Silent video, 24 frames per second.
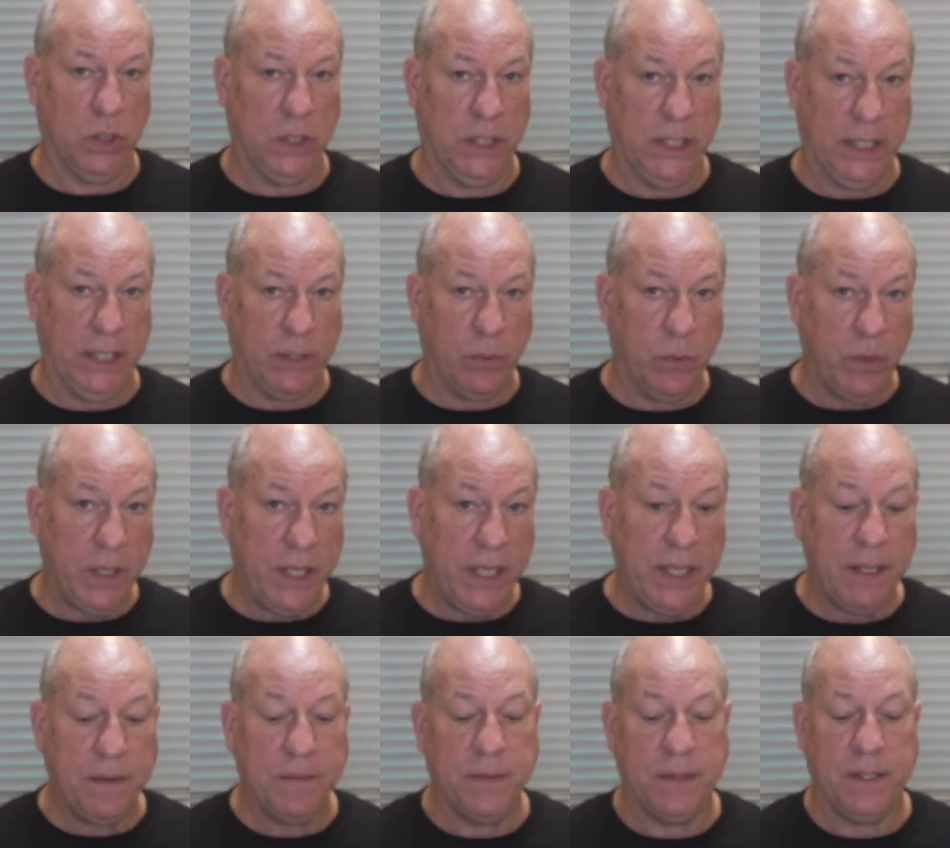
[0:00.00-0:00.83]

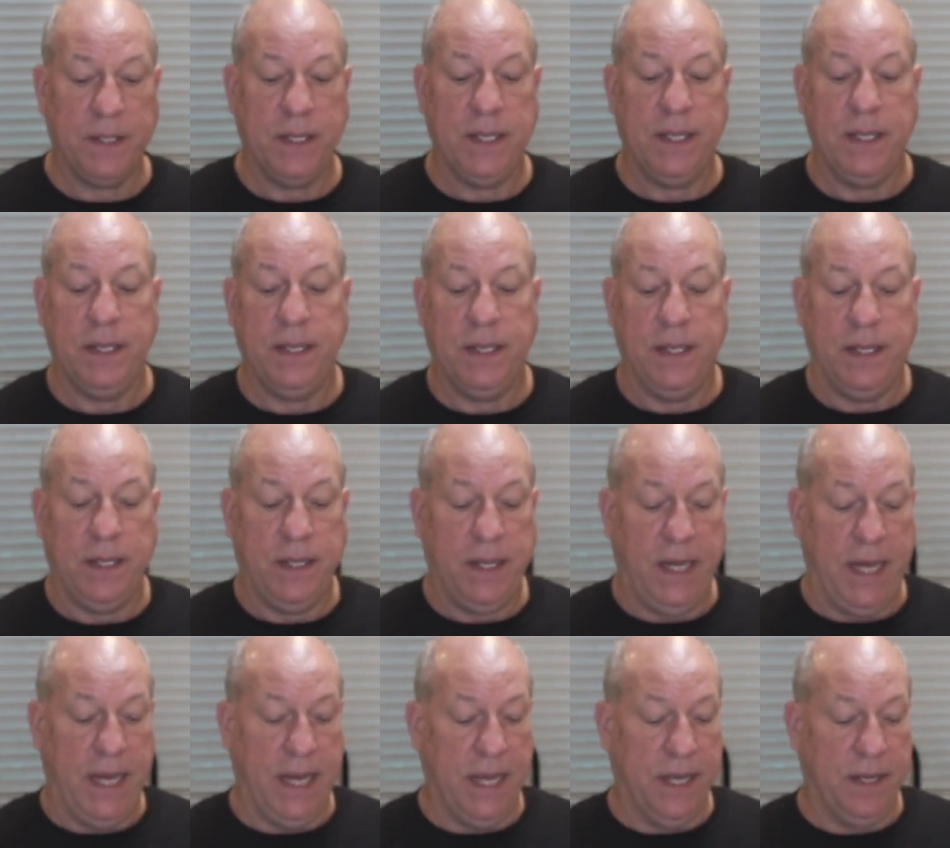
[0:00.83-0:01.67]
liquidy,
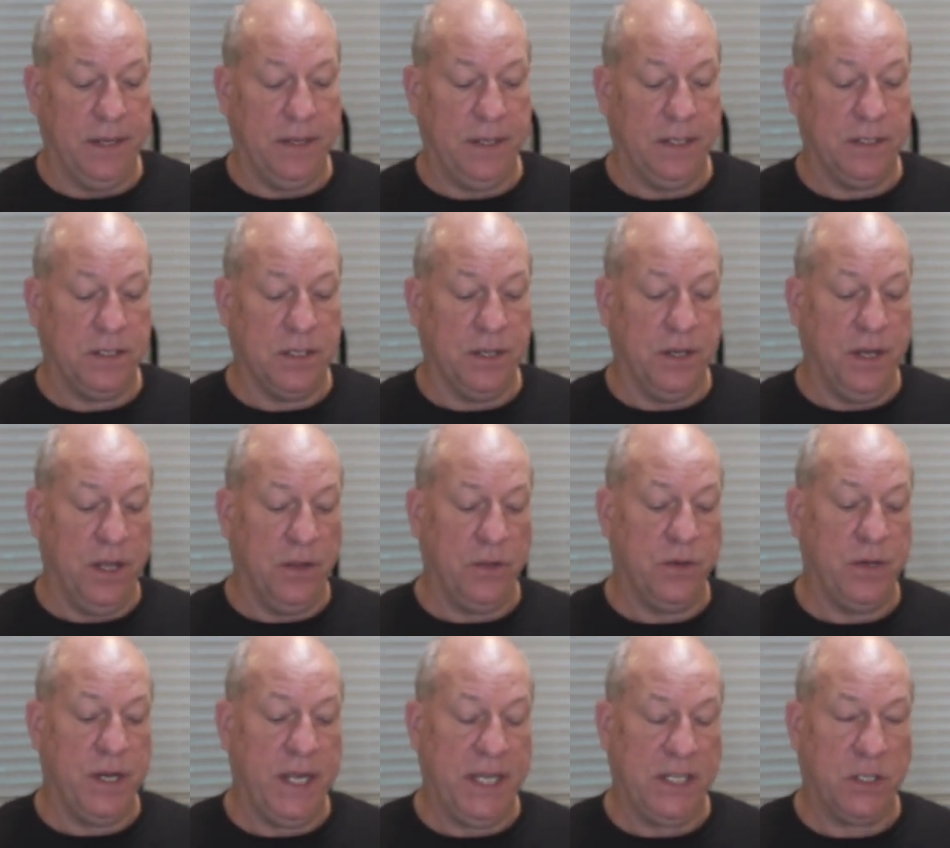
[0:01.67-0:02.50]
and it's
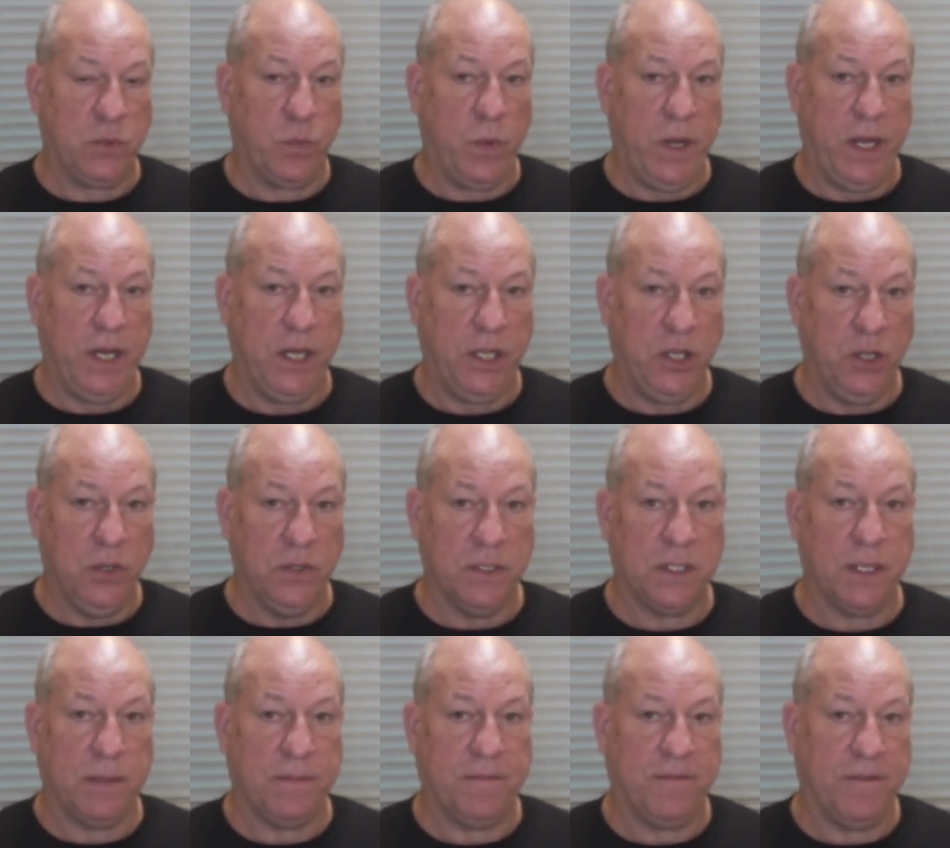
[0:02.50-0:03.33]
another nice way to
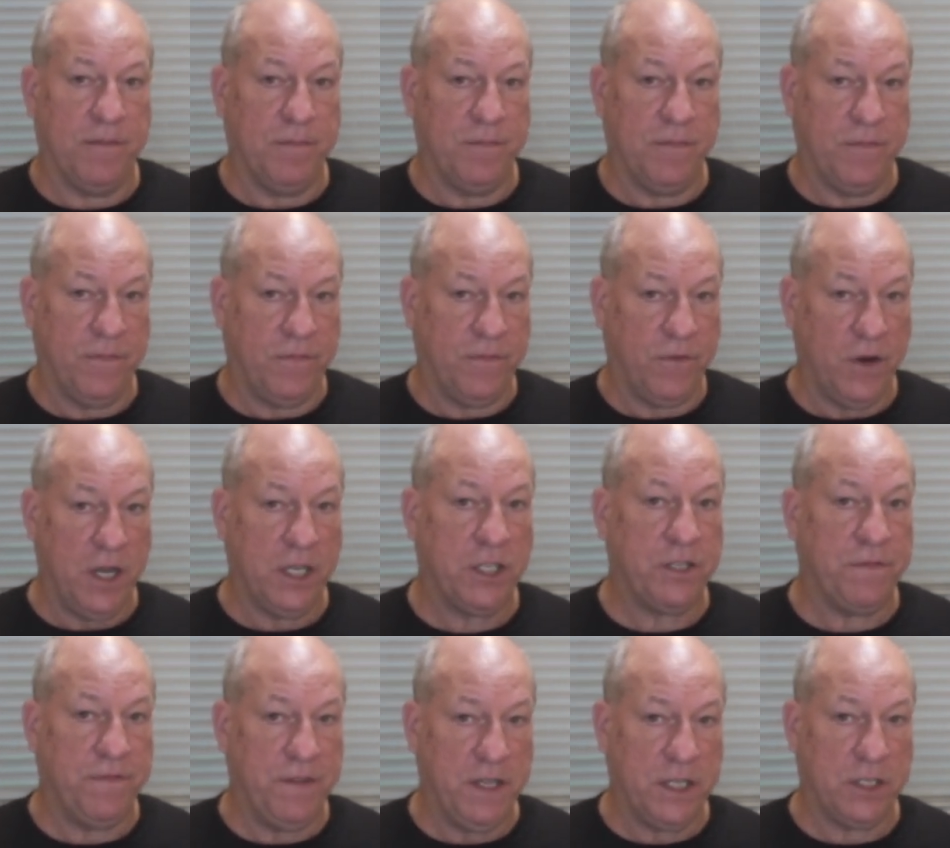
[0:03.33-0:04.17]
use up from
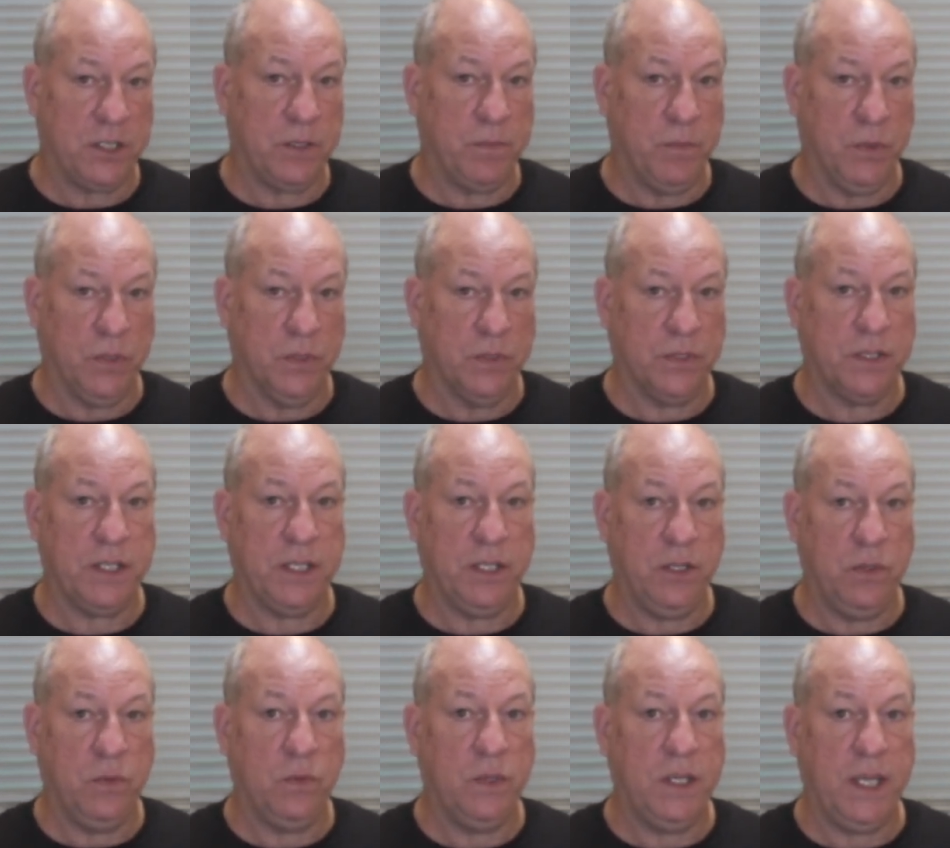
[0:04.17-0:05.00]
fresh vegetables that
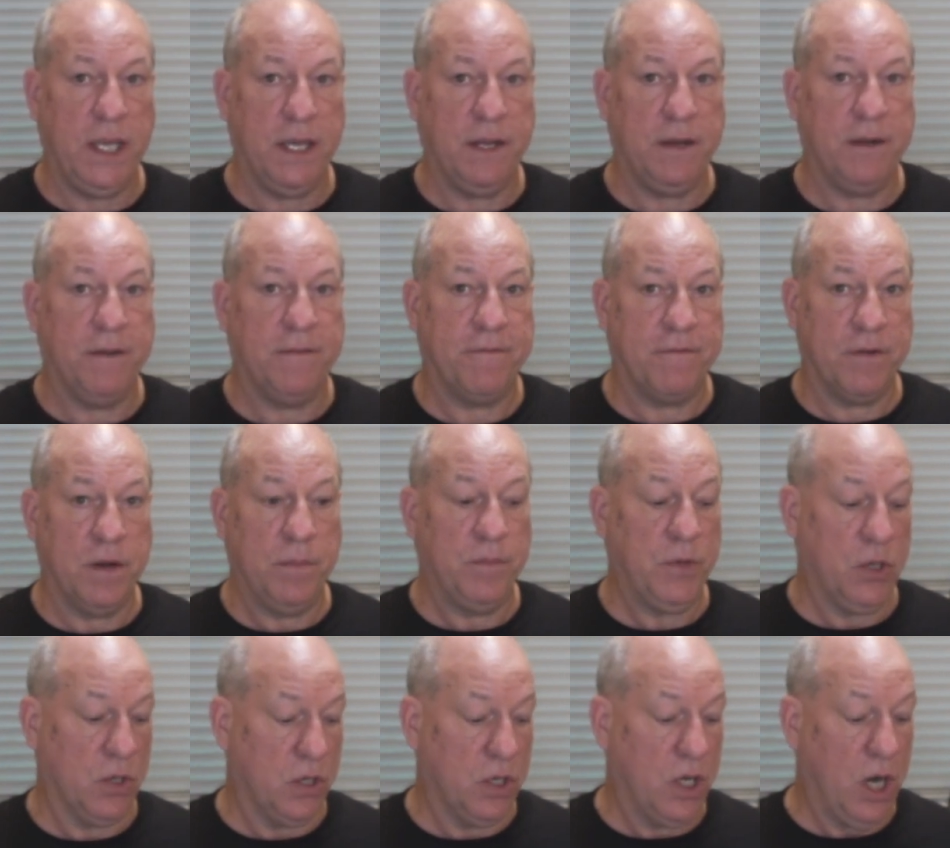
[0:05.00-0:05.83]
you get
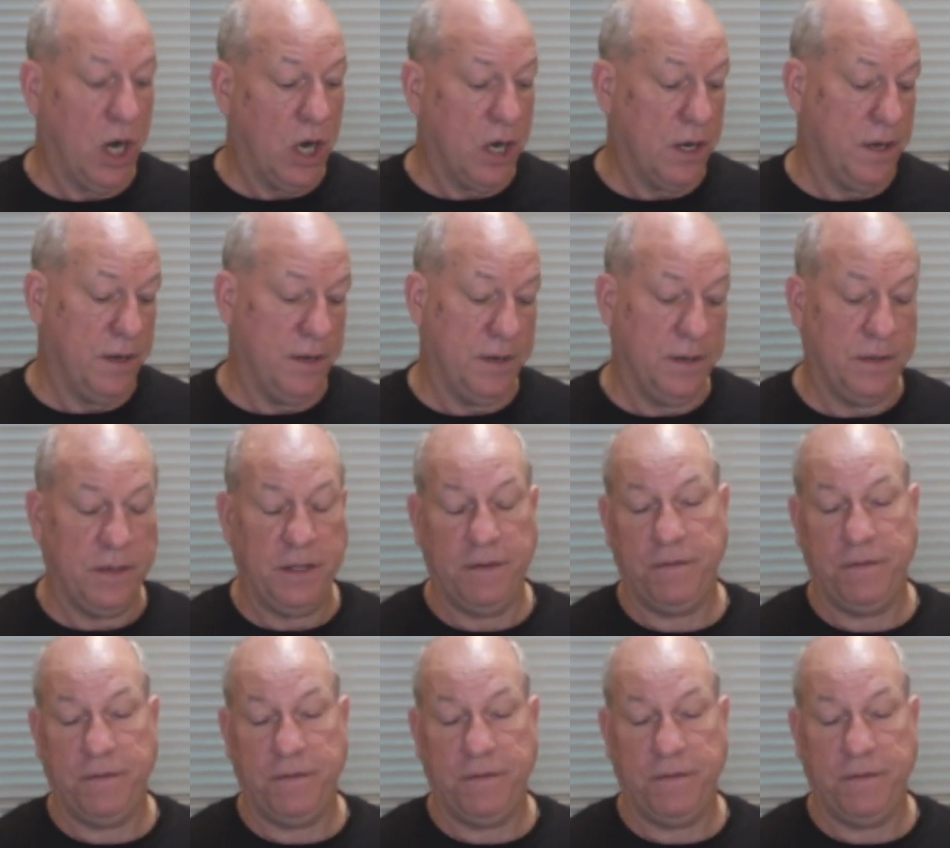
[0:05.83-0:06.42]
from your garden.